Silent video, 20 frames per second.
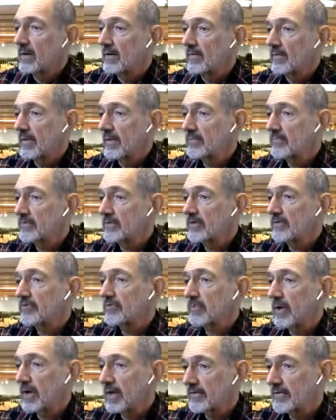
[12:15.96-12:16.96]
Then
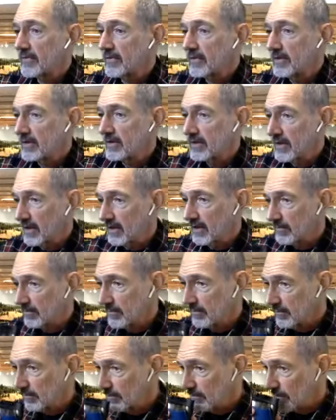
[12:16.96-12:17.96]
respot the
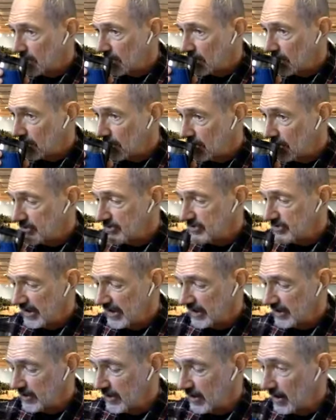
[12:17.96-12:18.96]
3rd
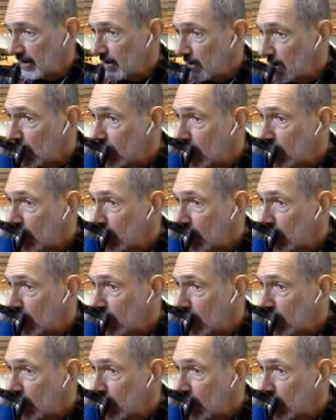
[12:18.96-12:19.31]
tank car.